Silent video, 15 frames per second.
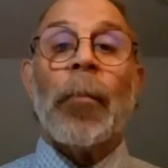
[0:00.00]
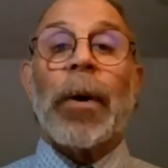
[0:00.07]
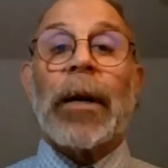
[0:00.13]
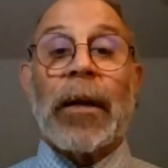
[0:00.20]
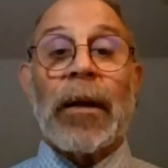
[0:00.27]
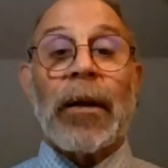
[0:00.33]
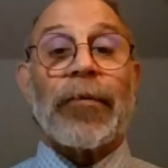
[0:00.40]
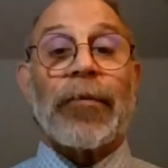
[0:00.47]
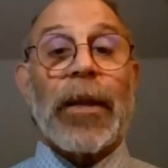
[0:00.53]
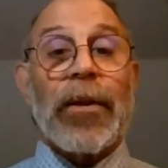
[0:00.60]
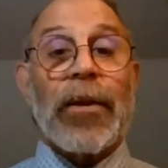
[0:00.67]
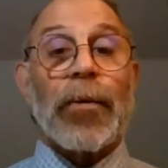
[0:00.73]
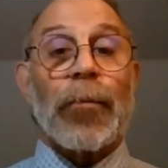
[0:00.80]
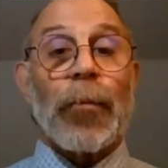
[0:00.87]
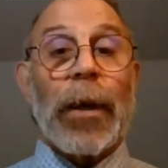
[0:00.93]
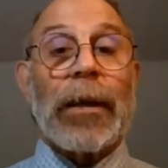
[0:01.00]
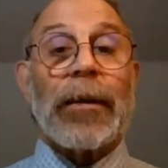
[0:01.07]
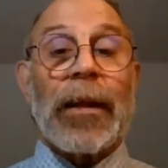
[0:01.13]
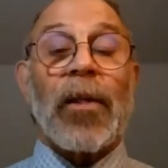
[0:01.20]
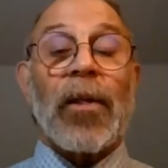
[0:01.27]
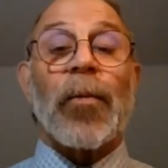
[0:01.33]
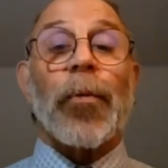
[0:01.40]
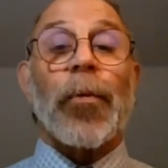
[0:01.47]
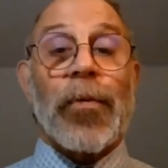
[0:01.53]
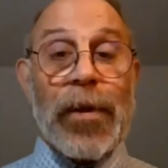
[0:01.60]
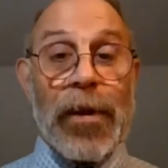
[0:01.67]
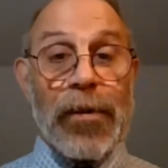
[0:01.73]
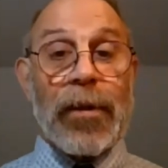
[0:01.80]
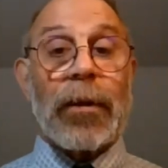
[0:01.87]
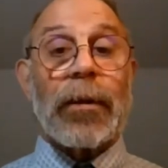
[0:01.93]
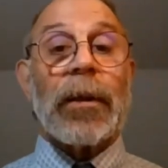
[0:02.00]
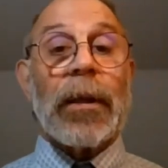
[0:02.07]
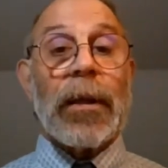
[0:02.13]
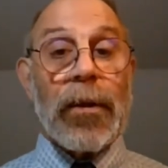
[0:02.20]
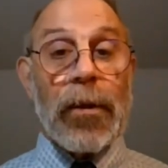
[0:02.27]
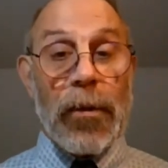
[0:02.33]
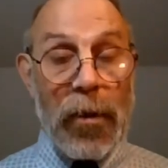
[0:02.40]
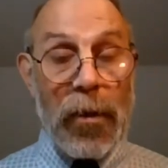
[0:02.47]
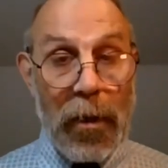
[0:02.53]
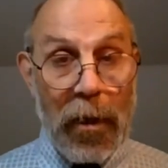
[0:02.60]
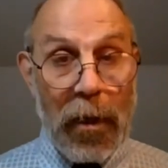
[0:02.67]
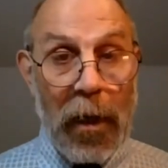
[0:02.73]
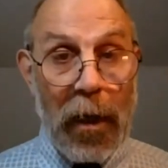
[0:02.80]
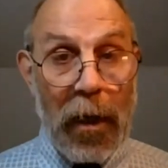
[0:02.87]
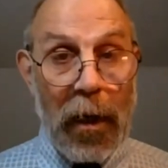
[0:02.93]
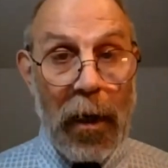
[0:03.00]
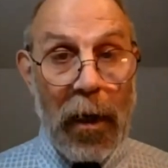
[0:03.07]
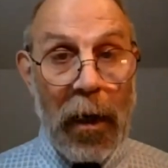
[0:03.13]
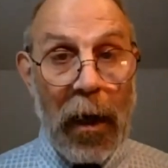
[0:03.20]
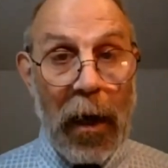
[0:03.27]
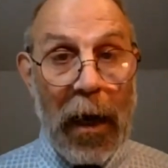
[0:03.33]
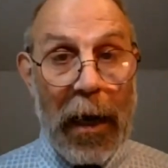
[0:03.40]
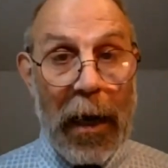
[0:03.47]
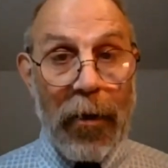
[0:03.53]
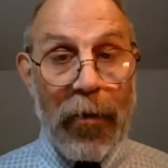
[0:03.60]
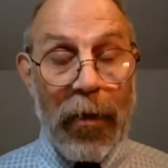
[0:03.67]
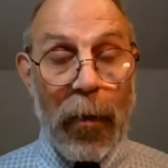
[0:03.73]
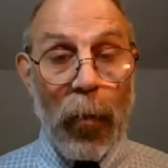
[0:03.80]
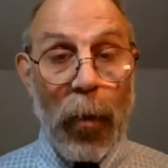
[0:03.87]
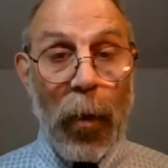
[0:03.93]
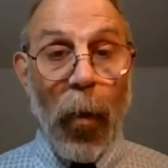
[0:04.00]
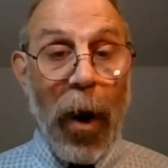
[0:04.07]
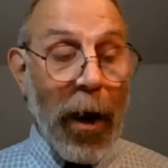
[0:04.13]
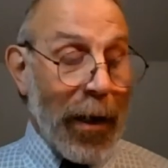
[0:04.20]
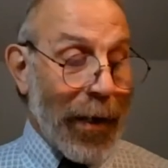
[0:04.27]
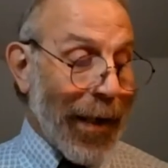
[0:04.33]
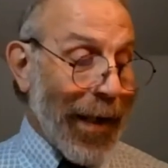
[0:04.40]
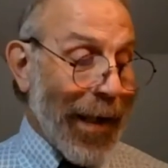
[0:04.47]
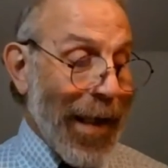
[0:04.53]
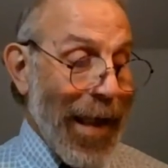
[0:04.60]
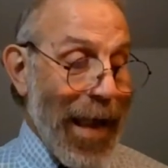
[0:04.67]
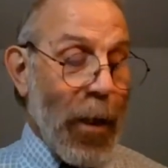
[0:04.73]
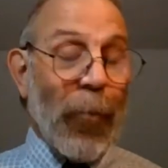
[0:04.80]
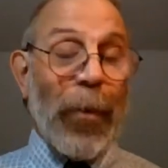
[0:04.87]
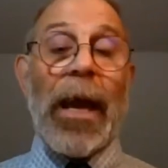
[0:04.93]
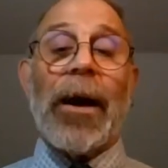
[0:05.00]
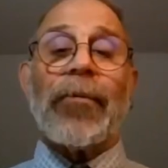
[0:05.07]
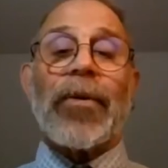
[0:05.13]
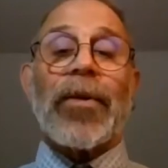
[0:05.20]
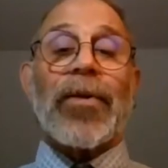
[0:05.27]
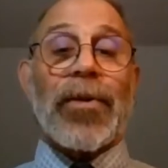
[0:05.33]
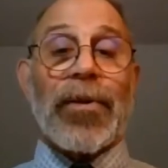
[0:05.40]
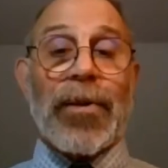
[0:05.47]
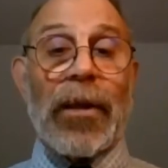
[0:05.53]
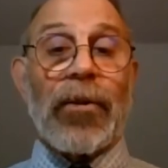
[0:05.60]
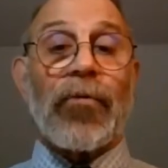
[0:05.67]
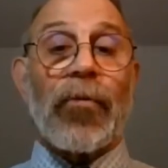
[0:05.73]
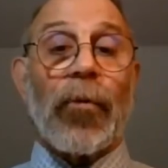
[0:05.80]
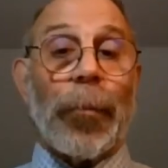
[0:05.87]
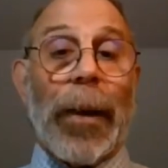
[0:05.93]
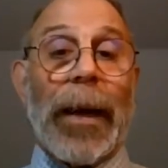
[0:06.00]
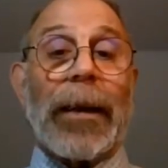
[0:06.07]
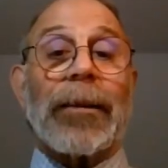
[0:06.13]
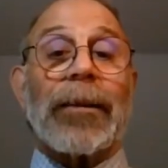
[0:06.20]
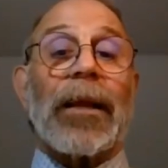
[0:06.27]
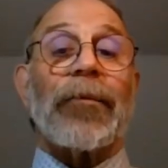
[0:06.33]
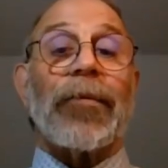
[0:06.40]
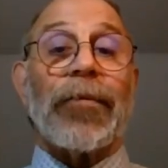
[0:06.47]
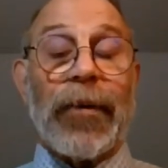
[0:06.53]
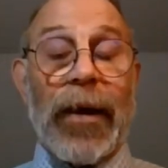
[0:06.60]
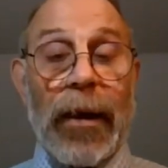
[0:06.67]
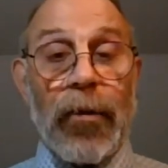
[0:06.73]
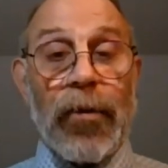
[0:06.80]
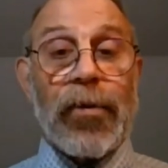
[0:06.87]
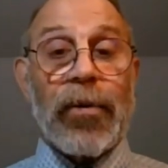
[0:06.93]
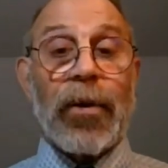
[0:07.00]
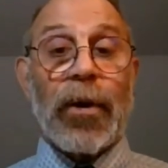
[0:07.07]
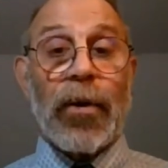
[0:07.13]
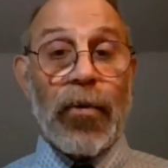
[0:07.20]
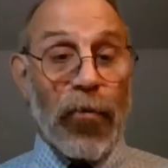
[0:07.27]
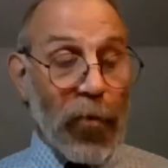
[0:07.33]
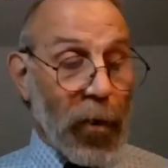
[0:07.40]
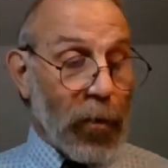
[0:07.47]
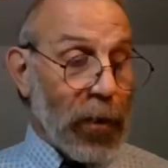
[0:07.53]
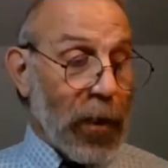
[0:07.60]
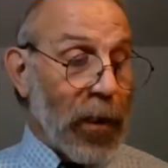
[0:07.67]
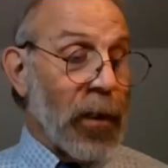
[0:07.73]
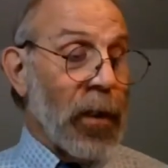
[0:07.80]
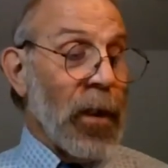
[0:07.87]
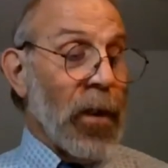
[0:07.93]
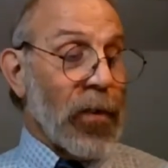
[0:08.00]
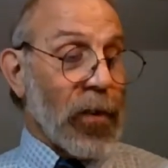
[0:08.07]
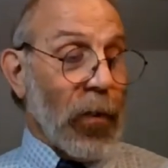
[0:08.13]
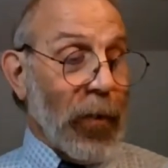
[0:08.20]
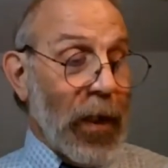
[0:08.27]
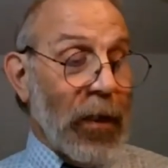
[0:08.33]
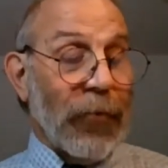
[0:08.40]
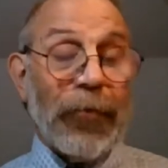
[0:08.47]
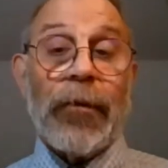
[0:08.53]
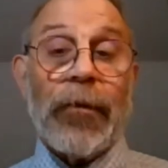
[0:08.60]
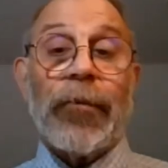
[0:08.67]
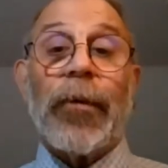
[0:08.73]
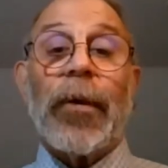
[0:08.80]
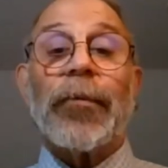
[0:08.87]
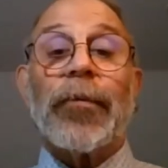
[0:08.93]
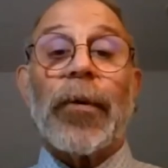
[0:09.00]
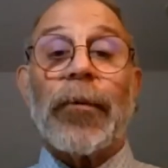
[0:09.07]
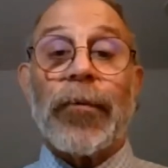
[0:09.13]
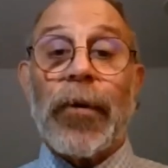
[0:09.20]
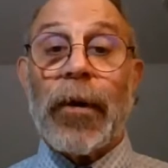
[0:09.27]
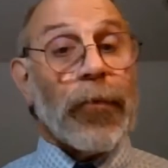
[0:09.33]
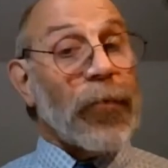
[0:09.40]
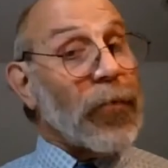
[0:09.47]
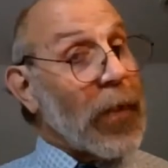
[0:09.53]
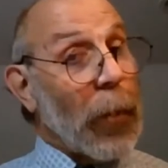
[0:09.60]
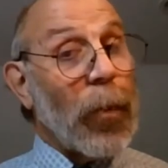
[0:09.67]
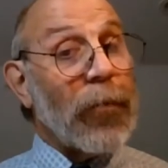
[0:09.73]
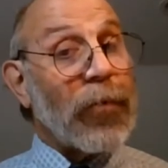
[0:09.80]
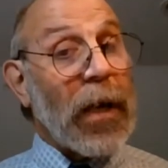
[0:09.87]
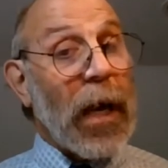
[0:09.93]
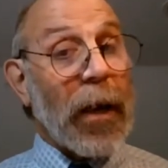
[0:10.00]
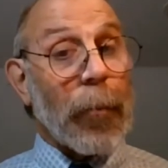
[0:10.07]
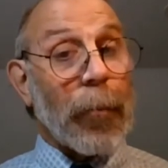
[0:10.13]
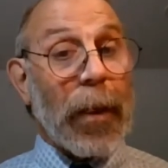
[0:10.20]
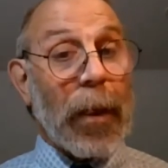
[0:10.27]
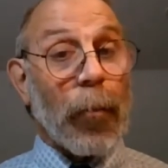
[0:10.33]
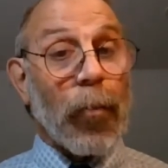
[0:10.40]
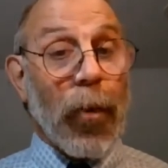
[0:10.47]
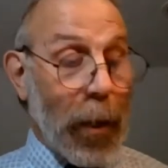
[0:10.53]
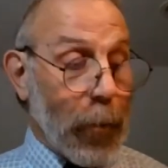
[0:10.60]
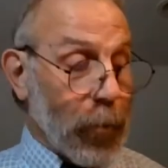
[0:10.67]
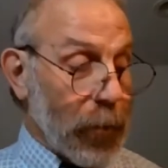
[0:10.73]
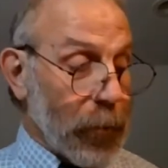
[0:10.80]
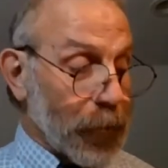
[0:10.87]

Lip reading: but an inflation rate that's persistently higher than we want, and we have a central bank that fails to control it. So if, then we've got a big problem.